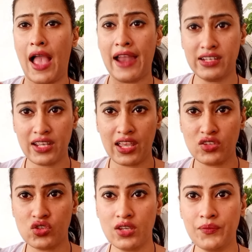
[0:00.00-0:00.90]

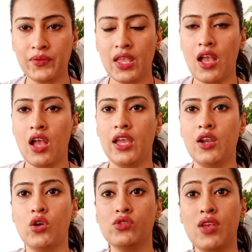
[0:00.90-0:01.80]
anti-aging. It
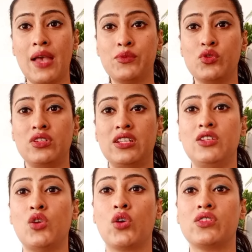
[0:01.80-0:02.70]
also helps to
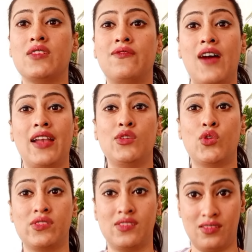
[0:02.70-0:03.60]
detoxify
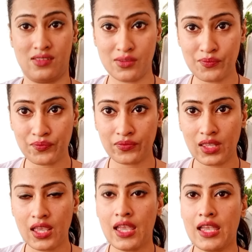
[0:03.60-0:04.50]
your system.
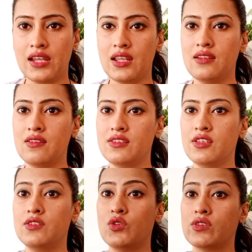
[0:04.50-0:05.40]
It
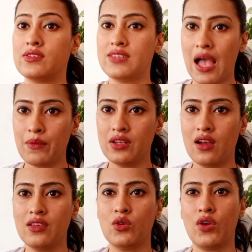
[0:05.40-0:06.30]
increases your
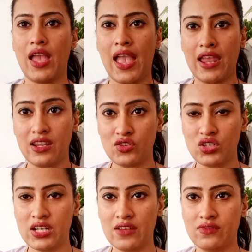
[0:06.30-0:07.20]
stamina, your
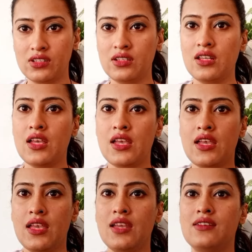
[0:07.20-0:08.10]
energy level.
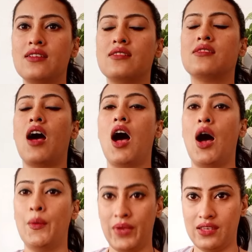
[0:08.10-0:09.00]
It is
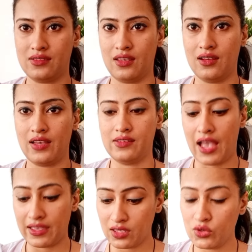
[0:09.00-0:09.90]
amazing, guys.
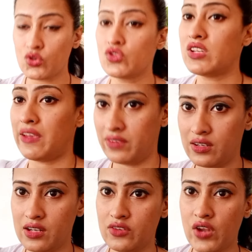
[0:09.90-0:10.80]
I think you should
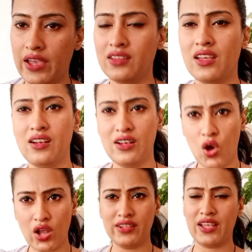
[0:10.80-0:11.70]
definitely try it.
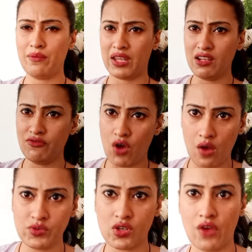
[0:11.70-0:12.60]
There are many
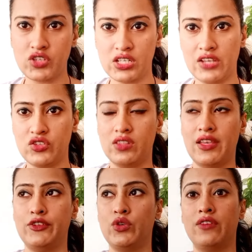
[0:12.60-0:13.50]
forms of shilajit
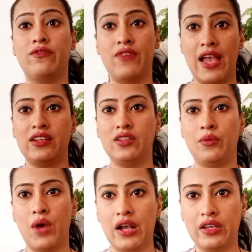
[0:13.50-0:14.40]
that you can find in the
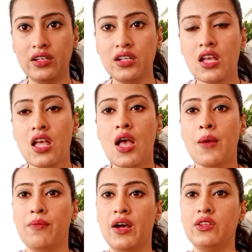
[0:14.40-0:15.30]
market,
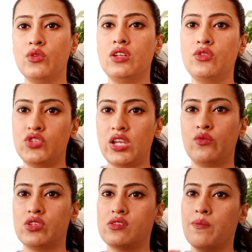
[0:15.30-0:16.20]
but you need to check
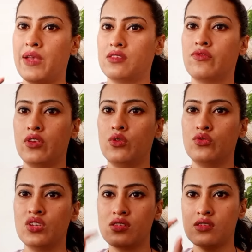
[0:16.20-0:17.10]
which is the best for you.
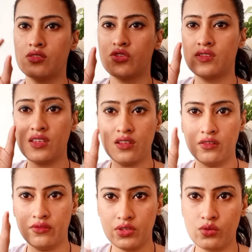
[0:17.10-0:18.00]
Just see the
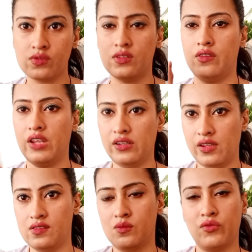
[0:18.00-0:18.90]
reviews, the
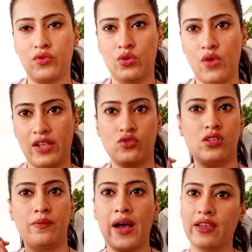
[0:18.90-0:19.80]
ratings before you
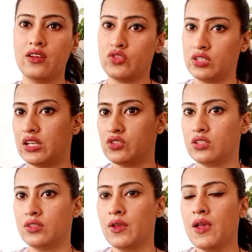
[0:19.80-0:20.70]
actually buy a shilajit.
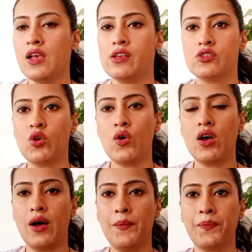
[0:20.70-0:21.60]

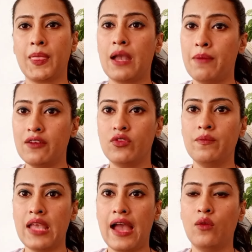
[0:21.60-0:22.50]
So apart
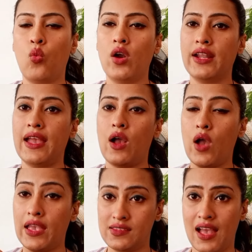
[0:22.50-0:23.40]
from that, what
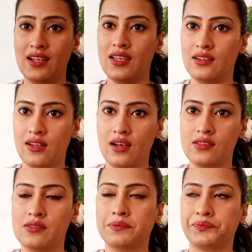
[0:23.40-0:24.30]
exactly it
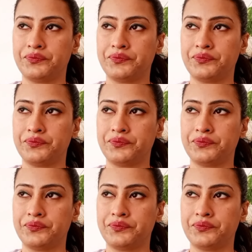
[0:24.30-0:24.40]
does,